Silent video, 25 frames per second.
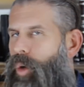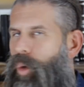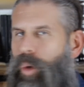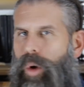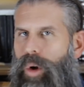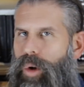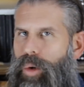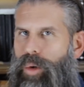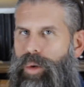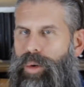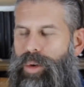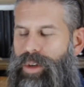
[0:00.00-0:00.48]

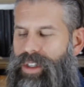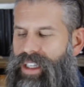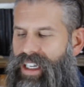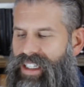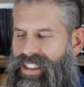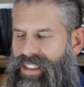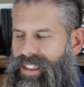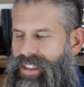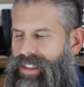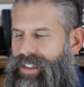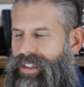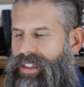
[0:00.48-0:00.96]
Whew,
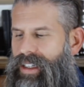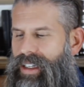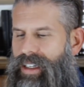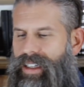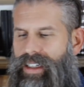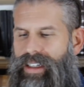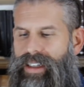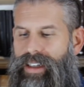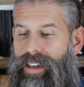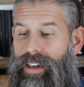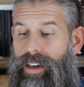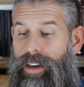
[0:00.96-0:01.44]
yes, he
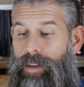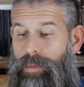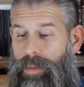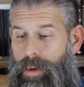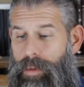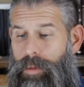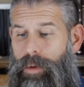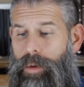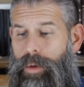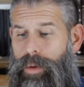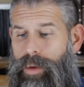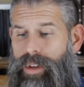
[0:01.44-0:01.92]
did.
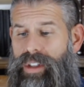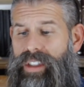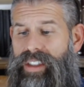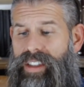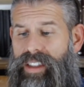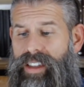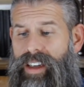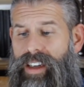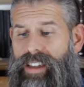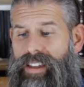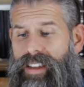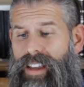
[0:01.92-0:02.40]
Remember what we
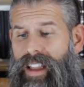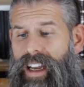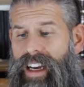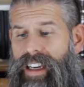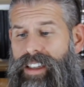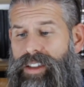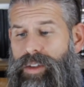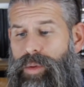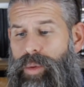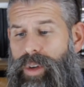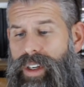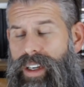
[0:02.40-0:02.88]
discussed
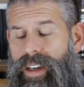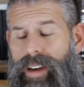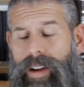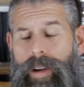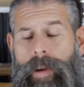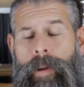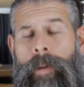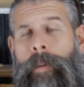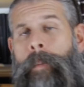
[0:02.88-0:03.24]
last week?